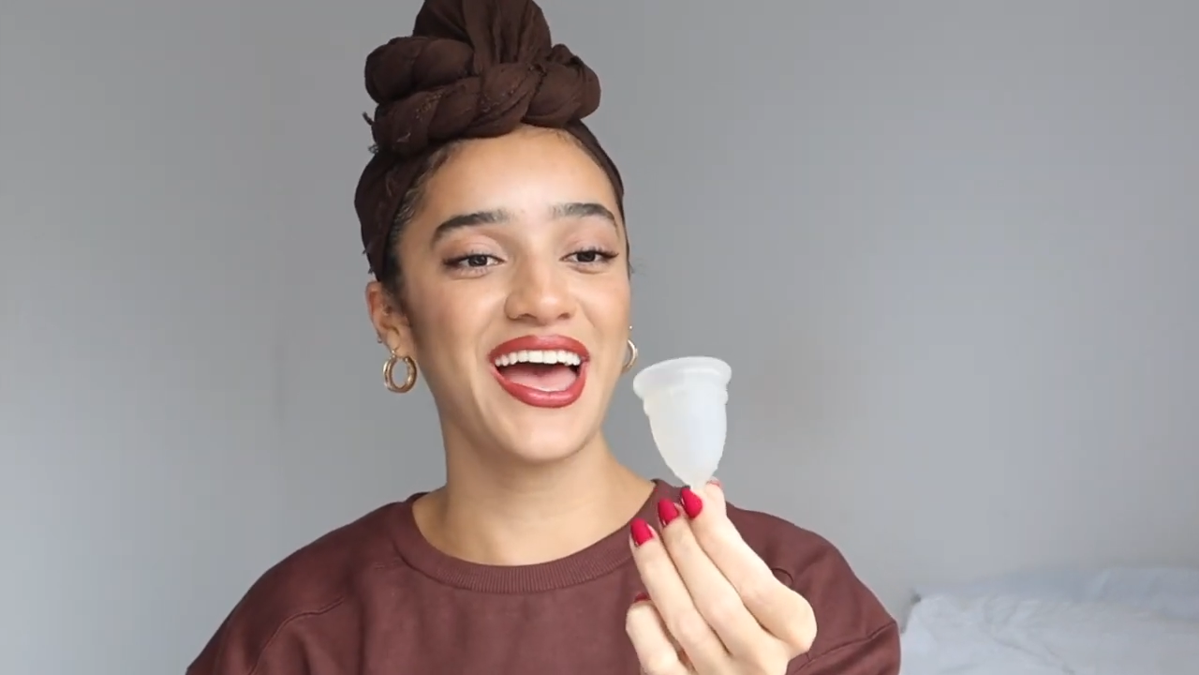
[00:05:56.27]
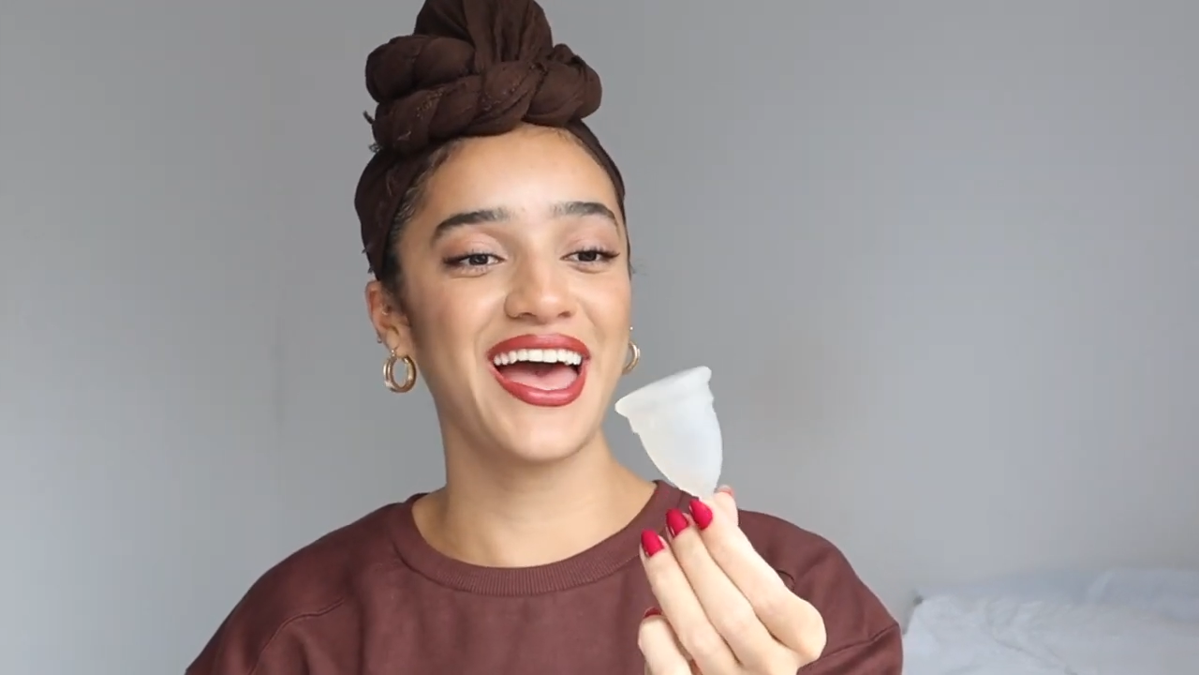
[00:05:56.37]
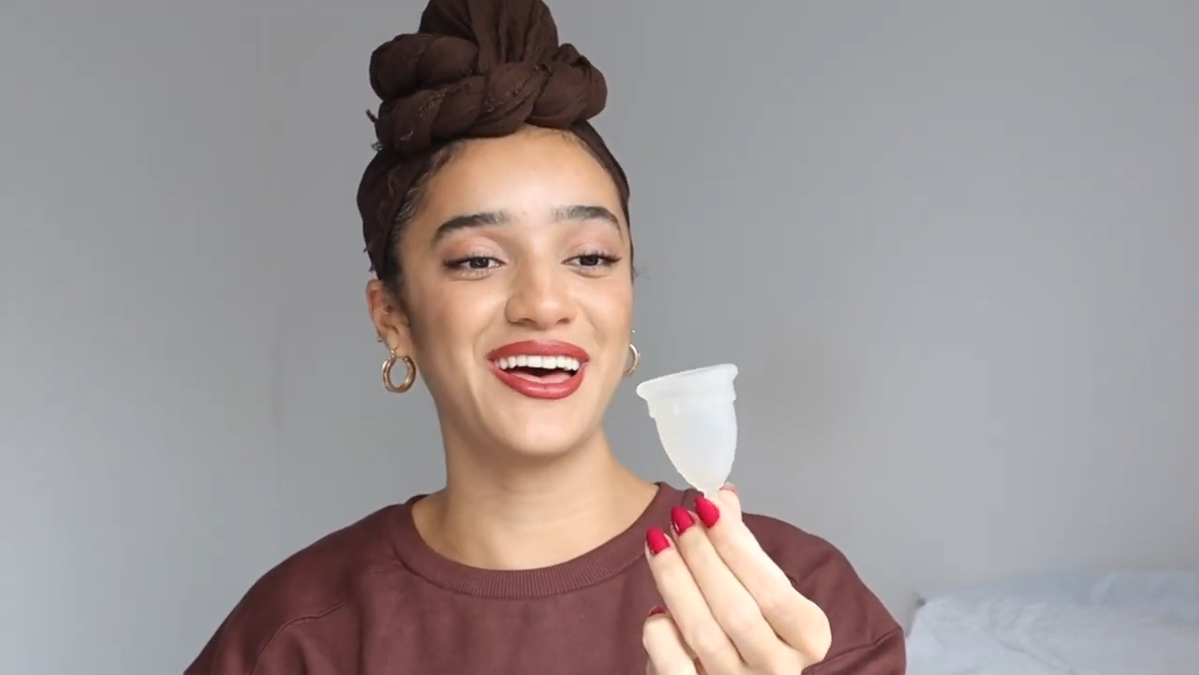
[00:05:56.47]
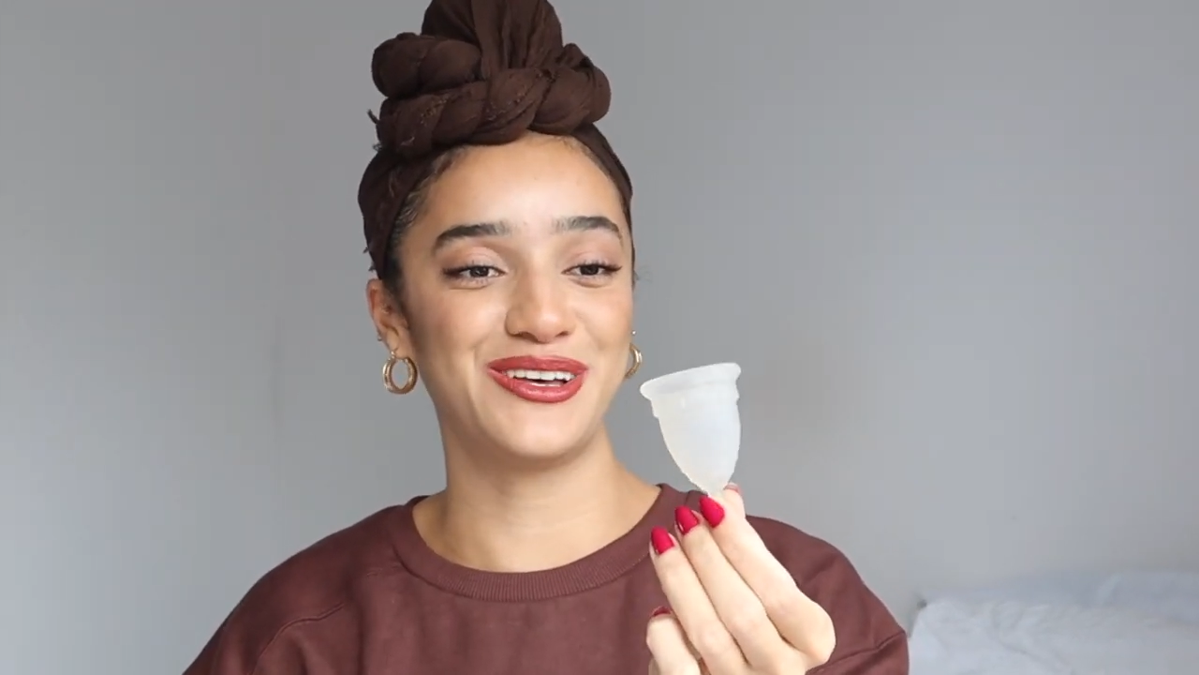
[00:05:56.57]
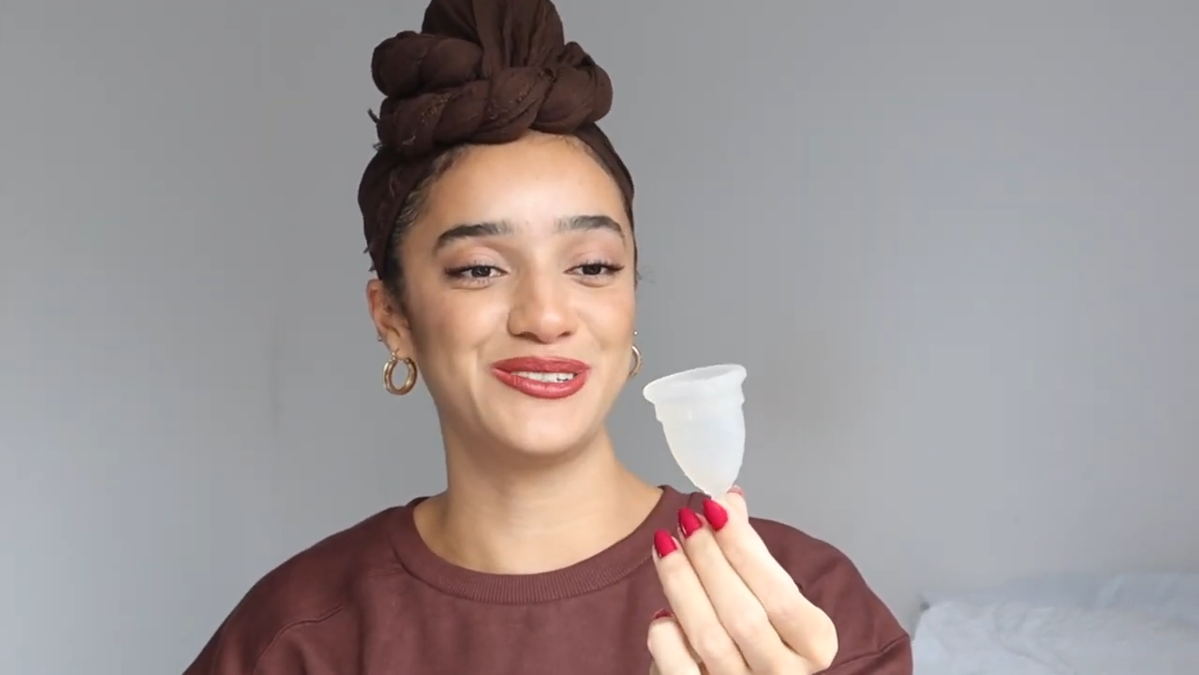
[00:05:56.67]

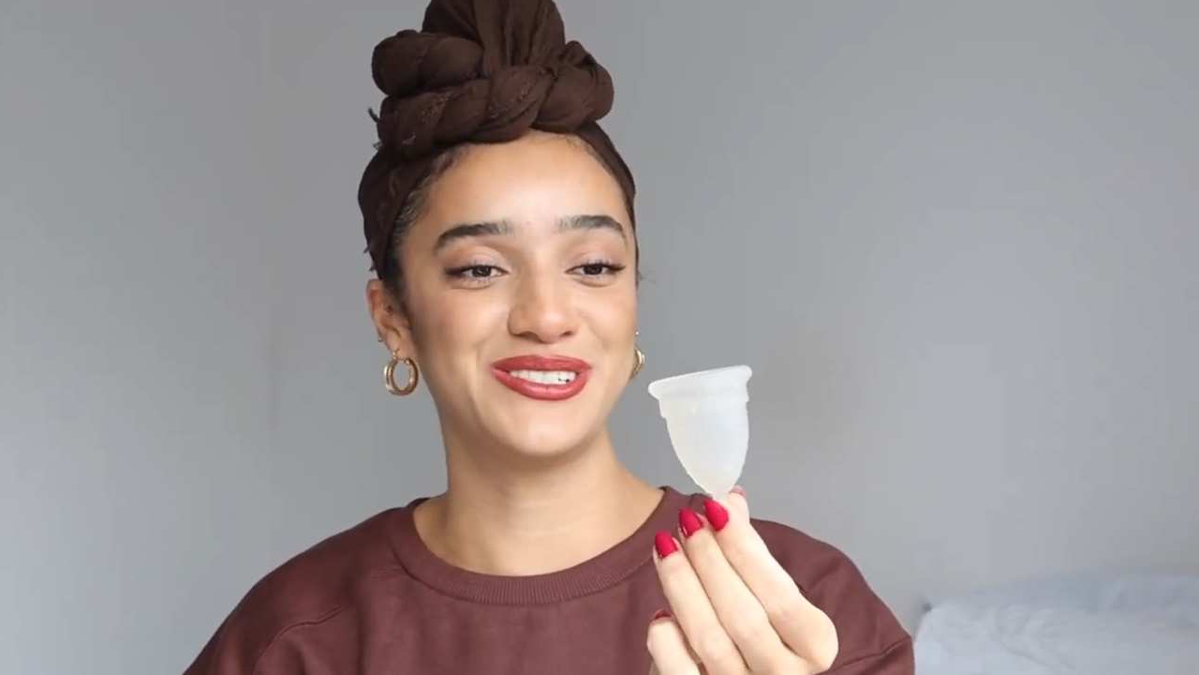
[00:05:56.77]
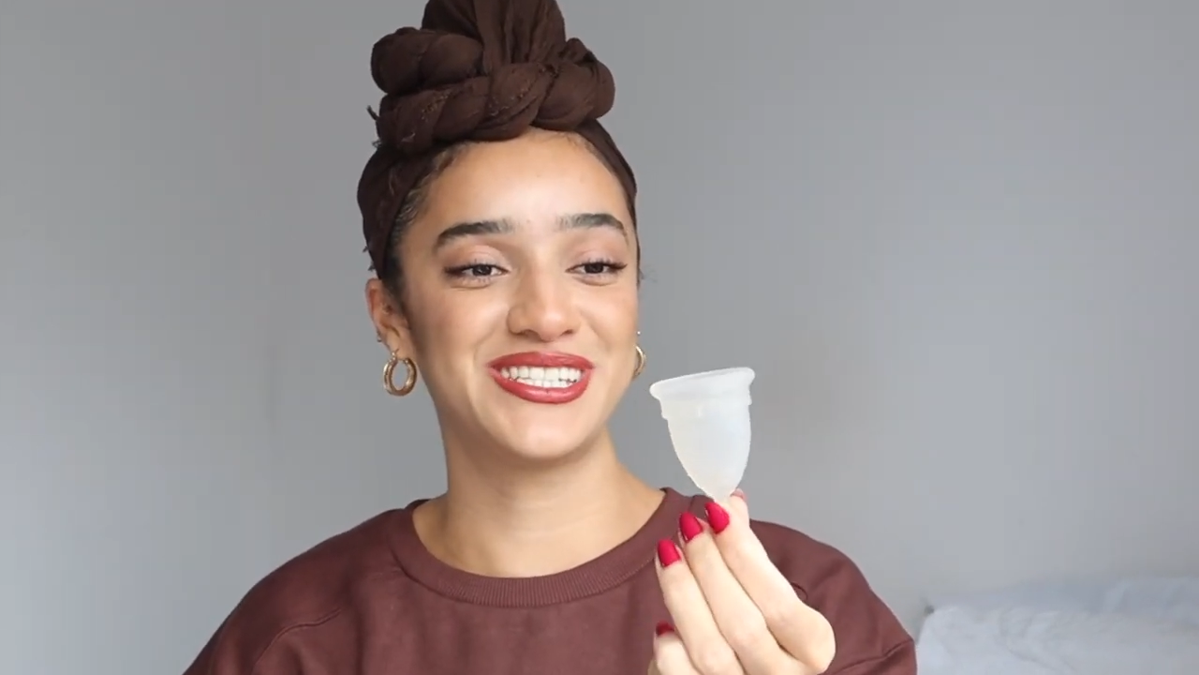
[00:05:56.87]
hell